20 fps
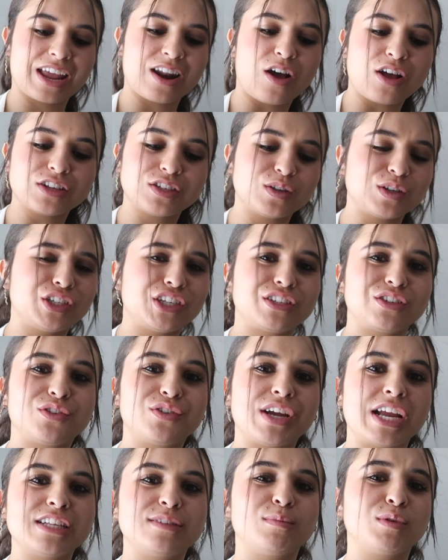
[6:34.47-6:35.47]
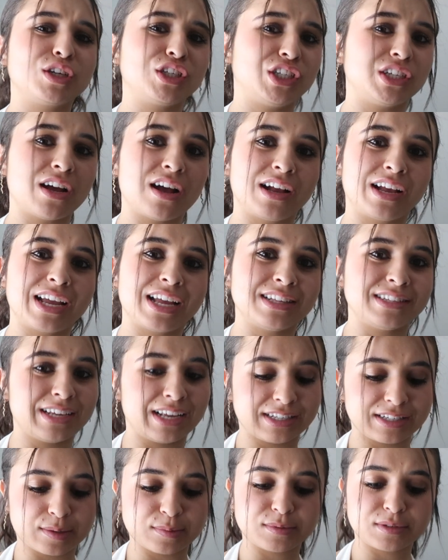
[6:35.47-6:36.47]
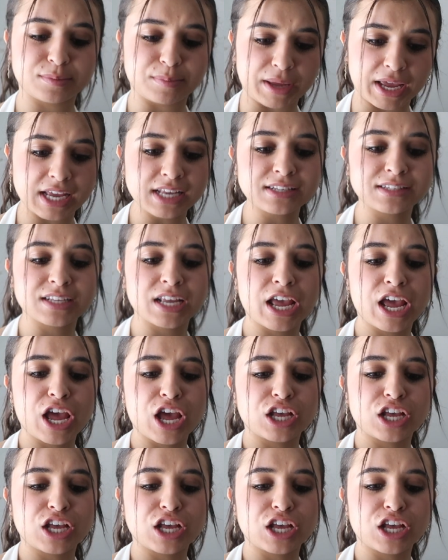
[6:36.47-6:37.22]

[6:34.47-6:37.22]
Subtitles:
and also just creates more junk and takes up space.